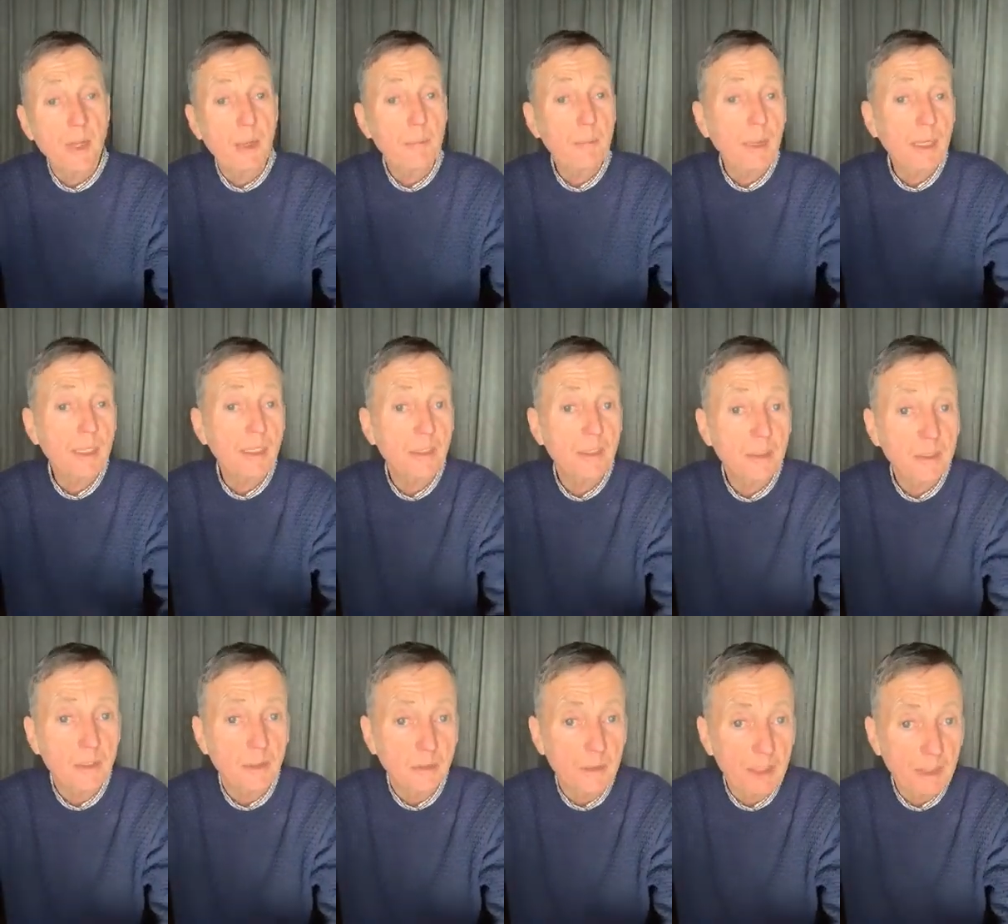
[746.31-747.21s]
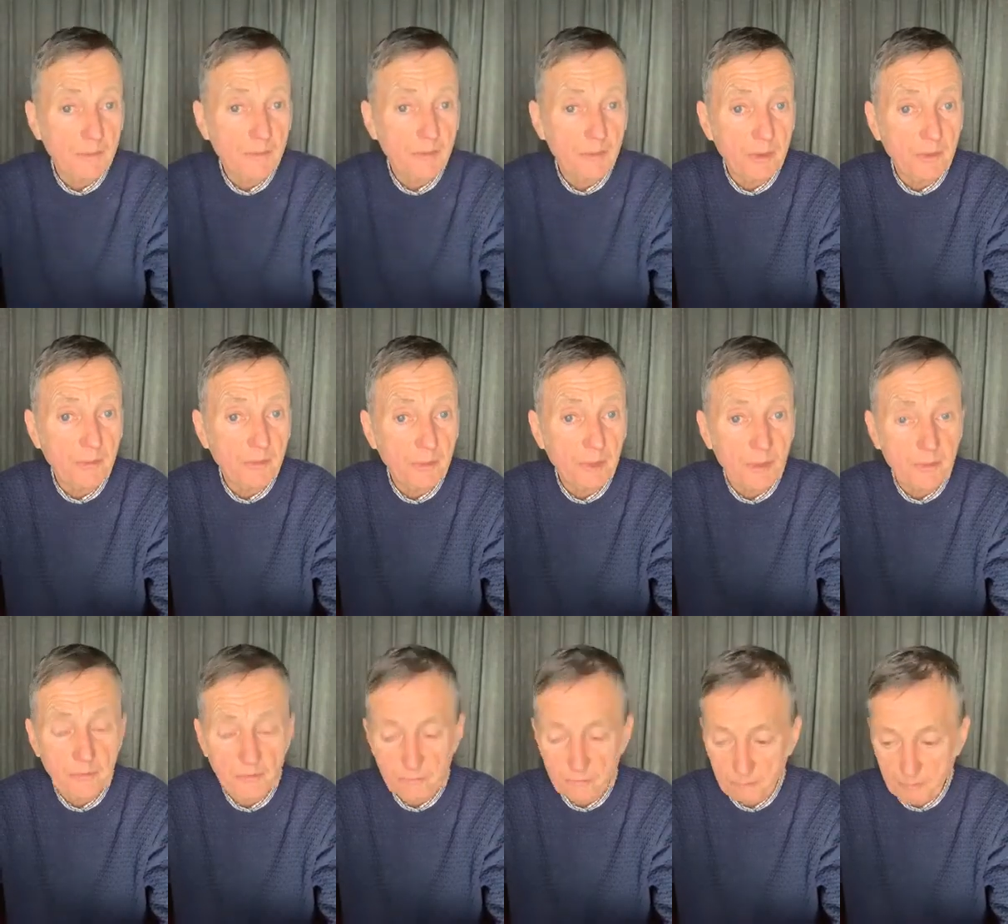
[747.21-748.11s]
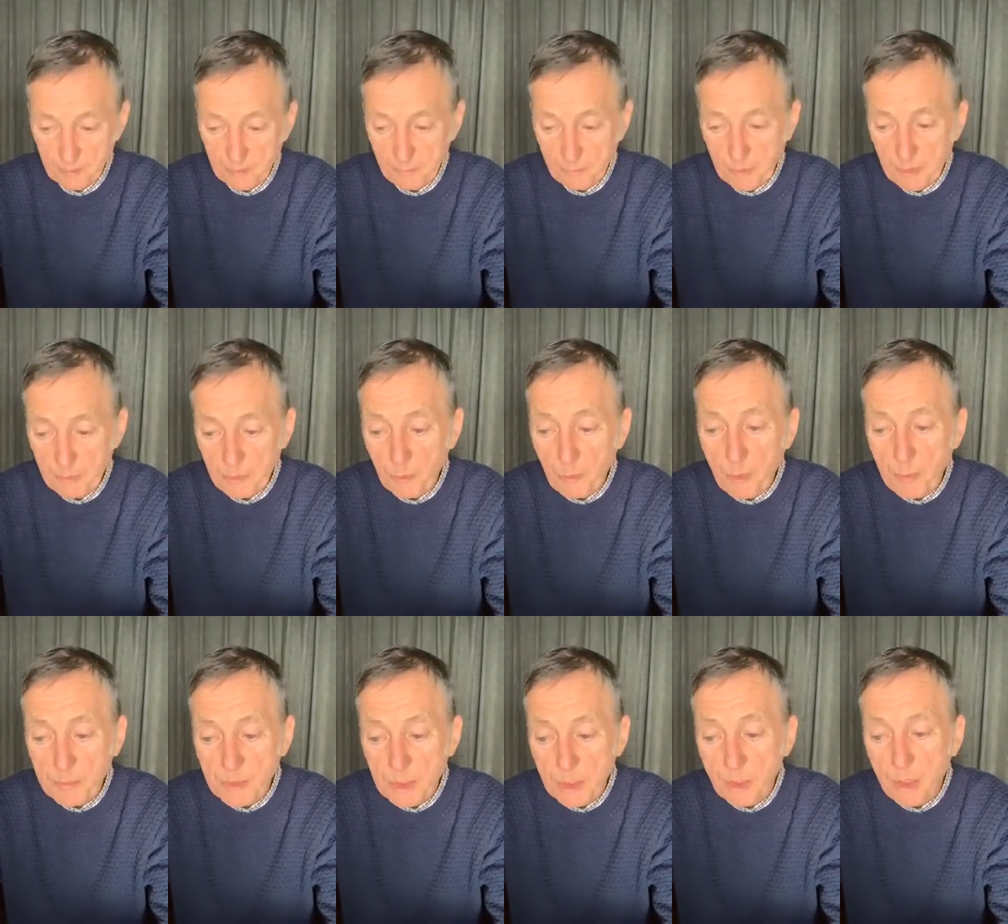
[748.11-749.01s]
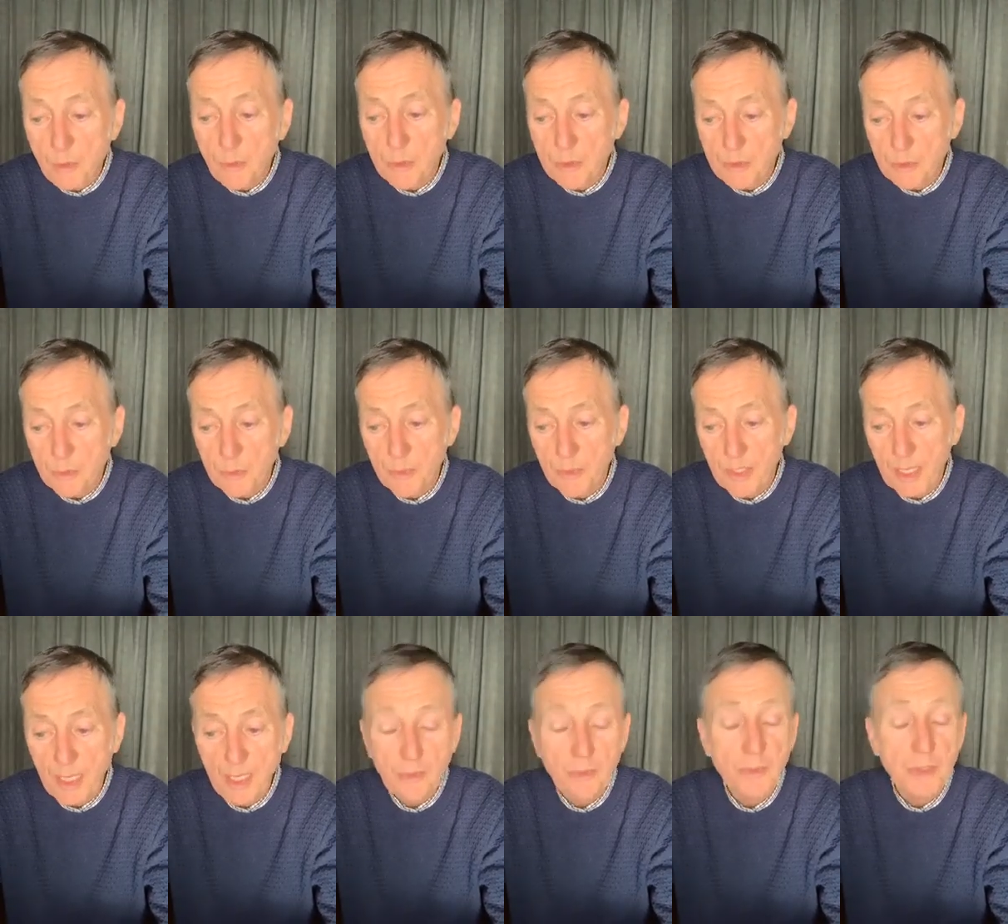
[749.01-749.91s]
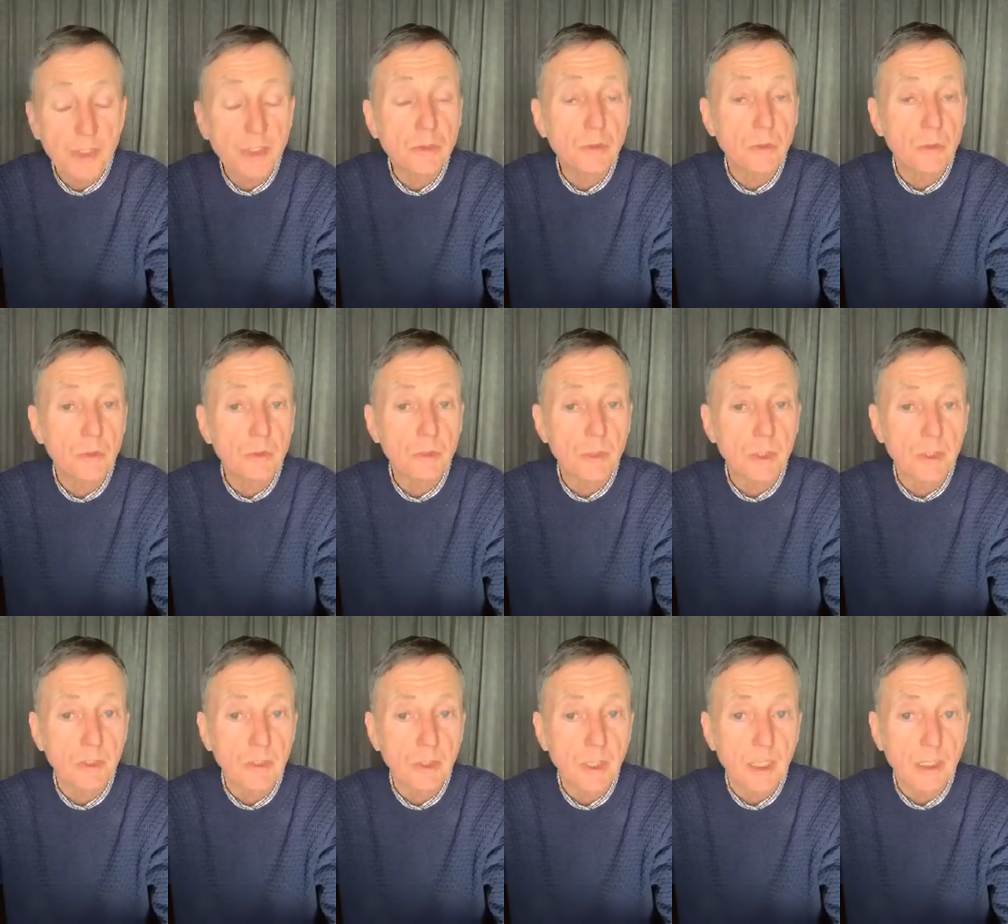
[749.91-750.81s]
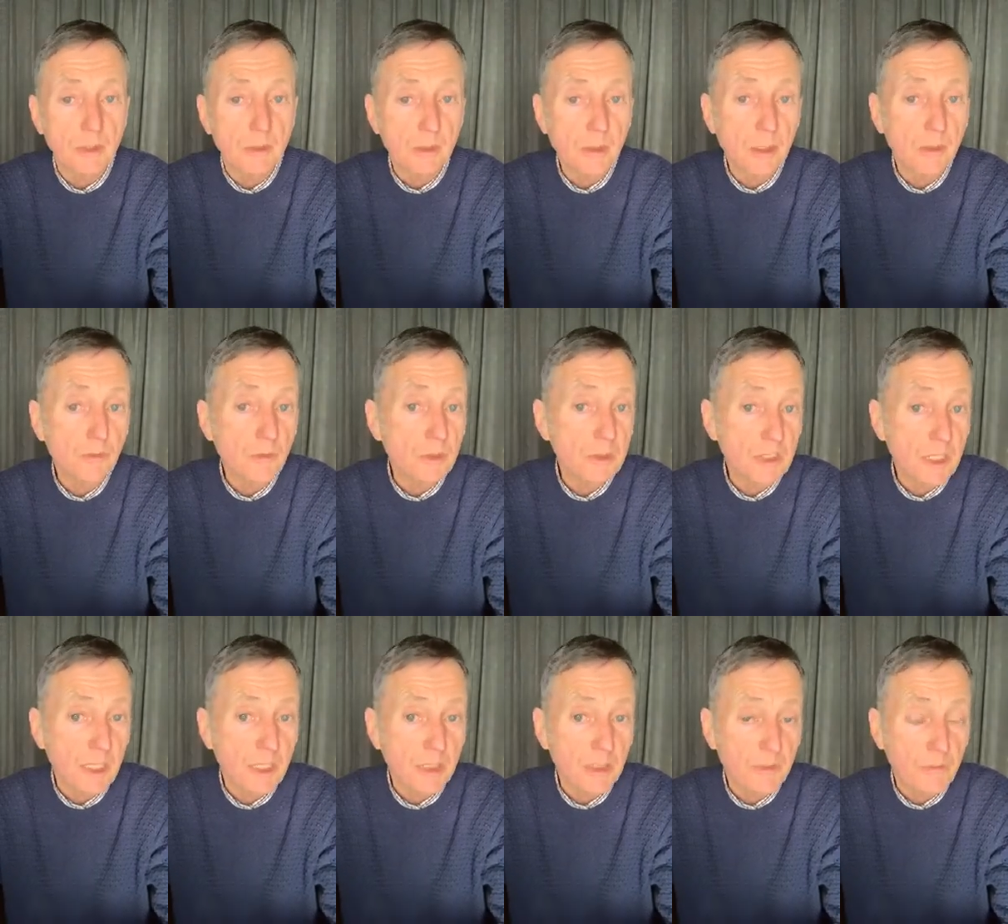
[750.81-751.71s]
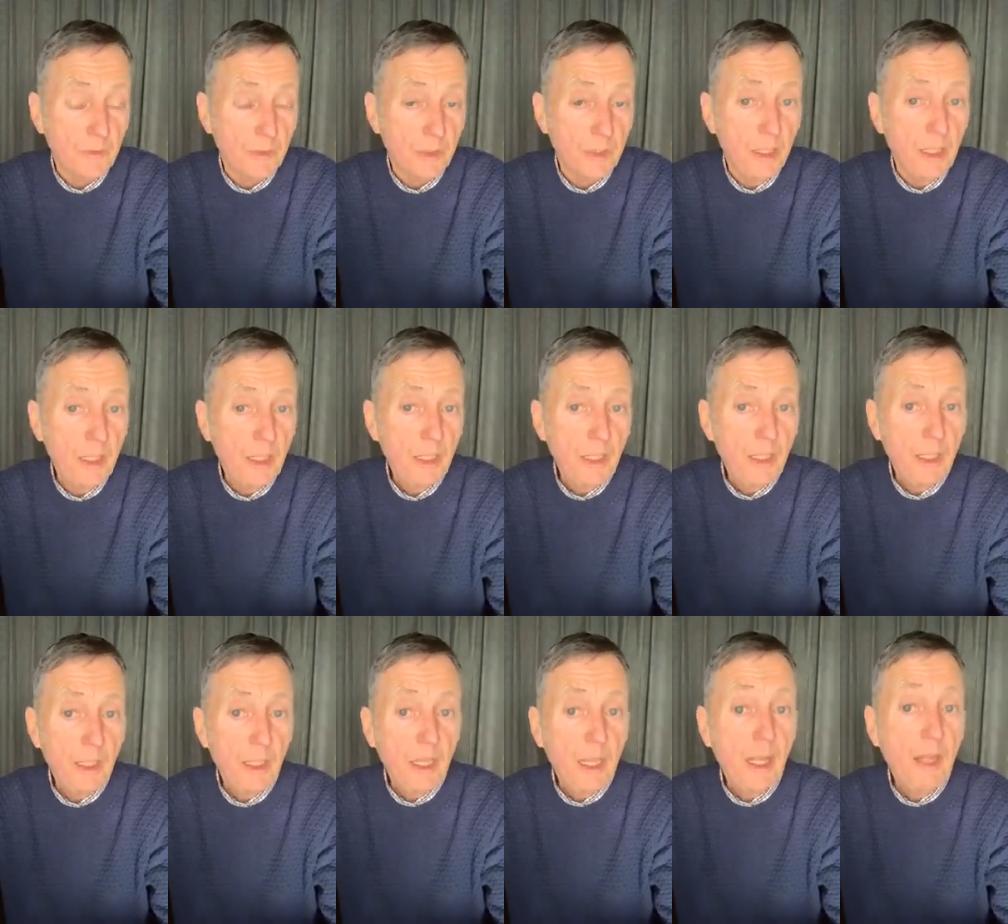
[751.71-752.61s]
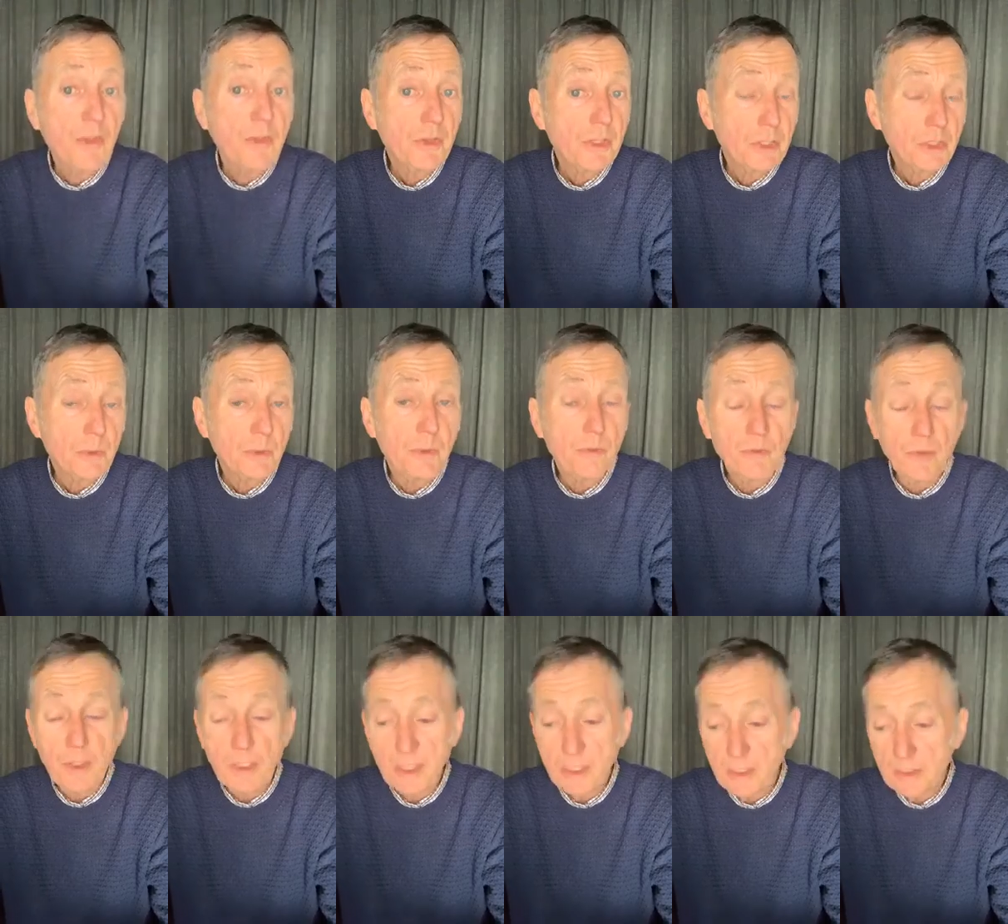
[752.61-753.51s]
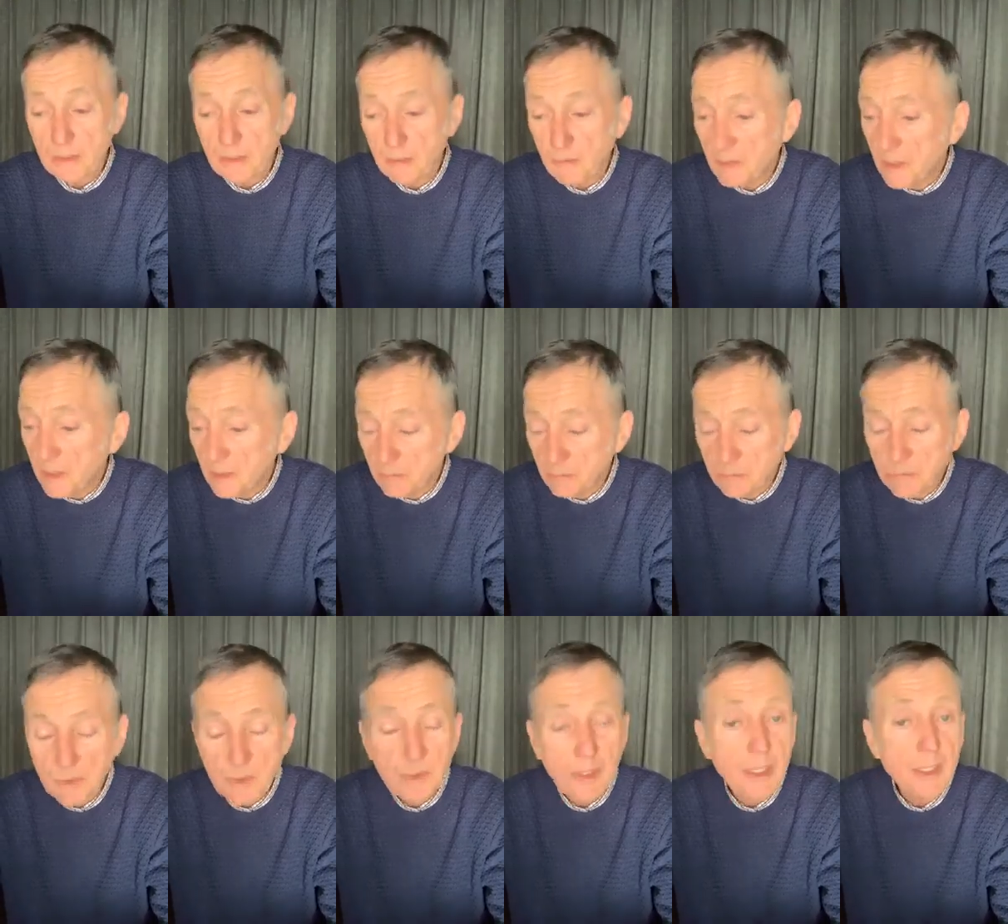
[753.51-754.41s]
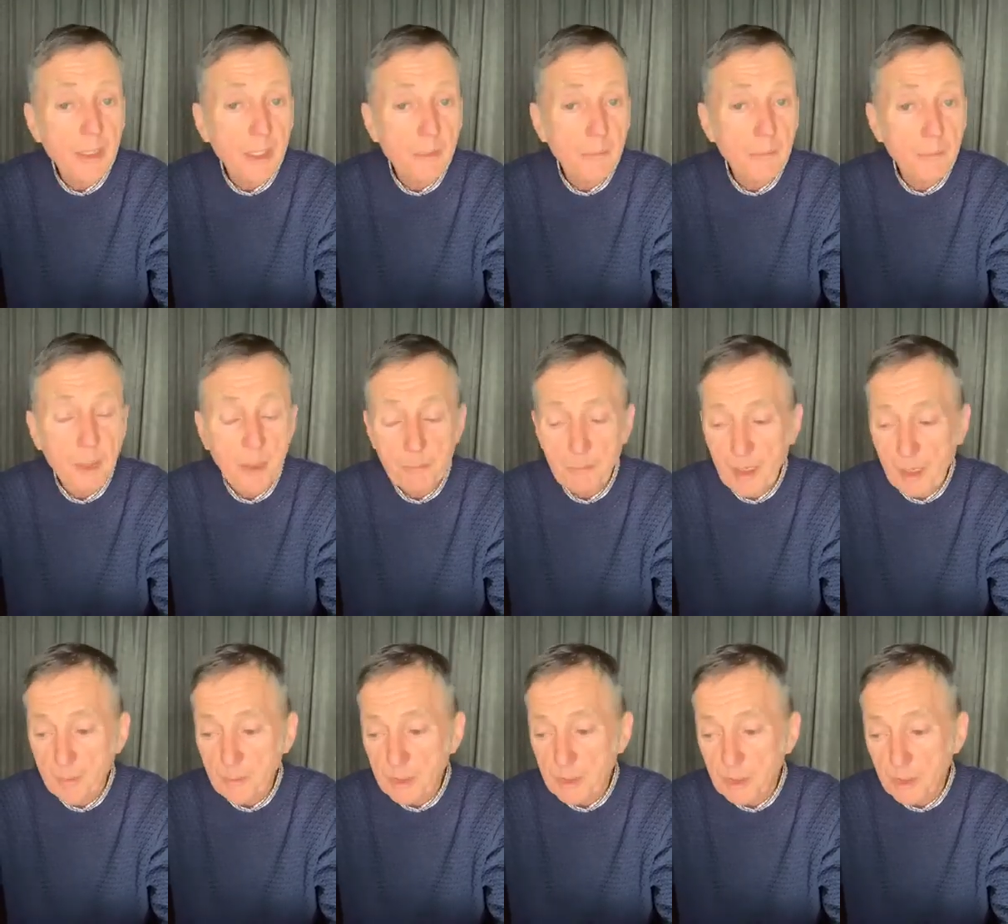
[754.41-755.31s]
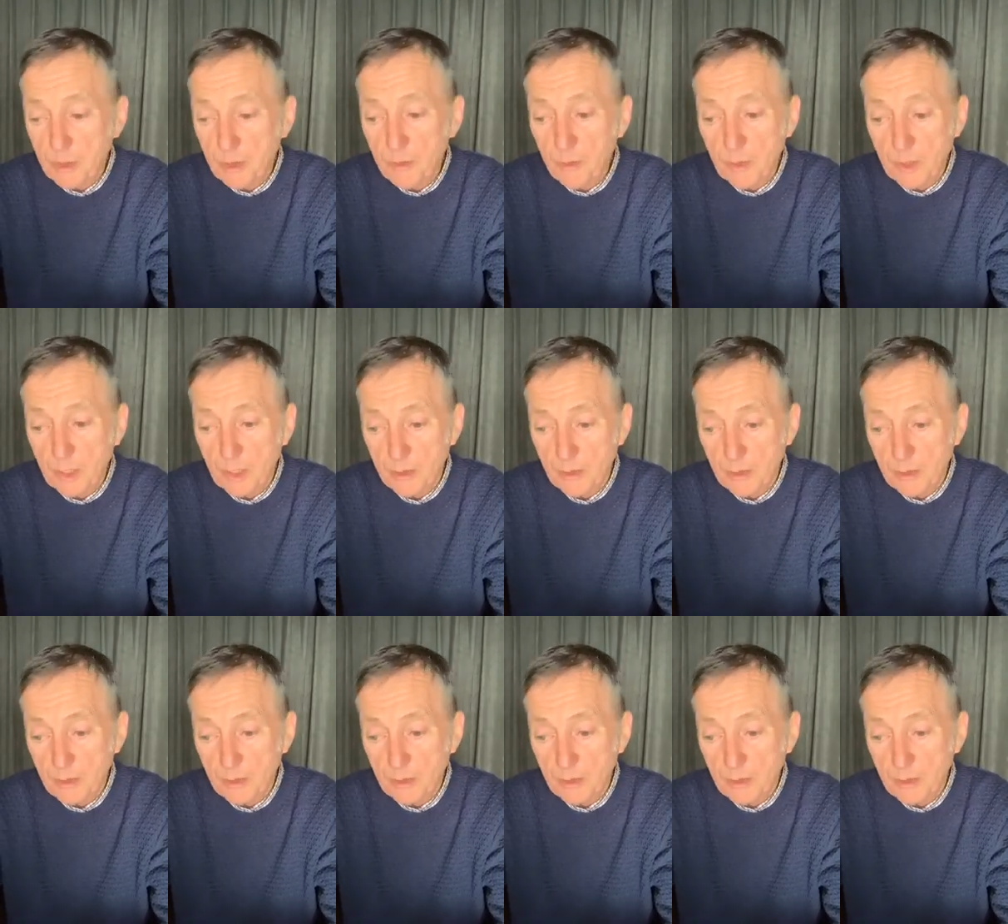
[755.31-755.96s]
I might, if people want me to go on to other health issues and cover, say, a different health issue every night, then I'm happy to do that.